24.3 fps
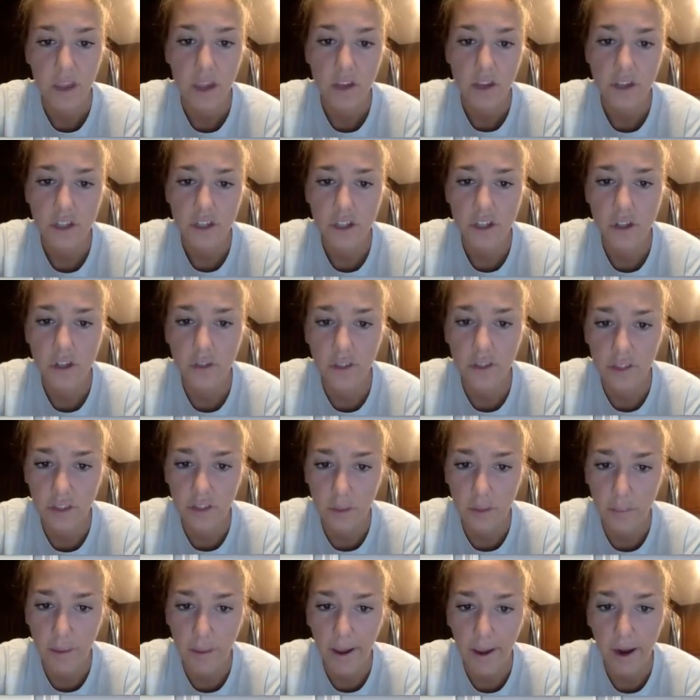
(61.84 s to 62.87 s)
Just know that the
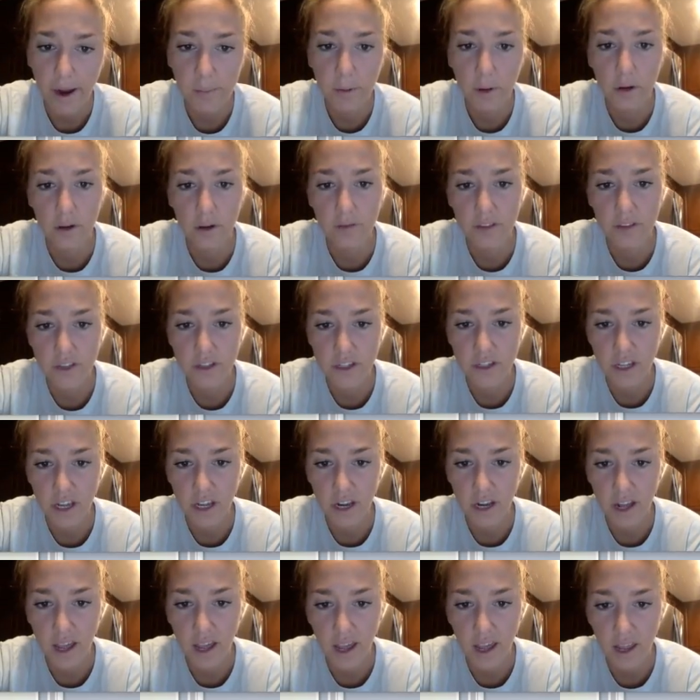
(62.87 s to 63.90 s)
backbone of the
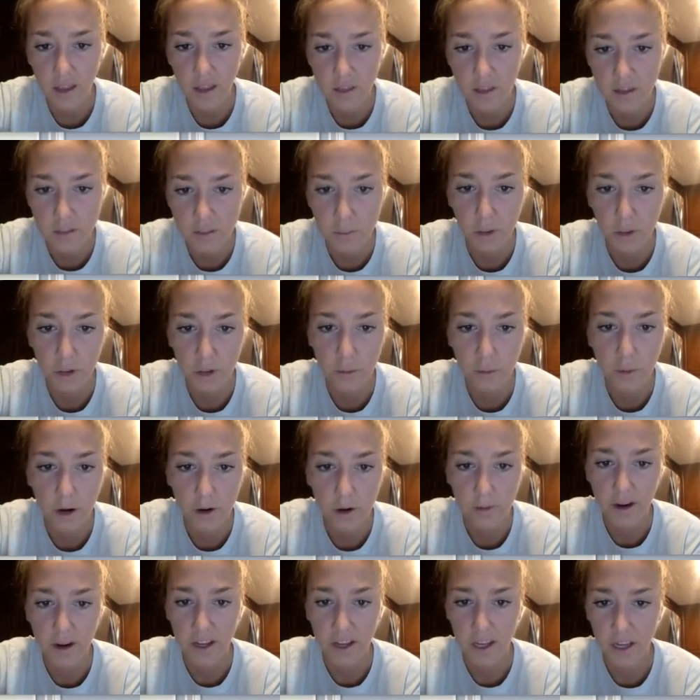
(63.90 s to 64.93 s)
DNA, this blue part
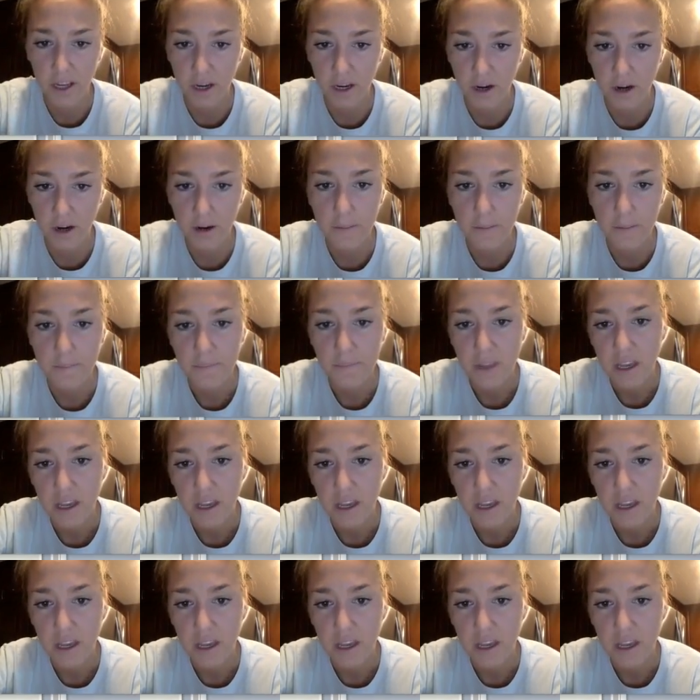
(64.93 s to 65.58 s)
right here,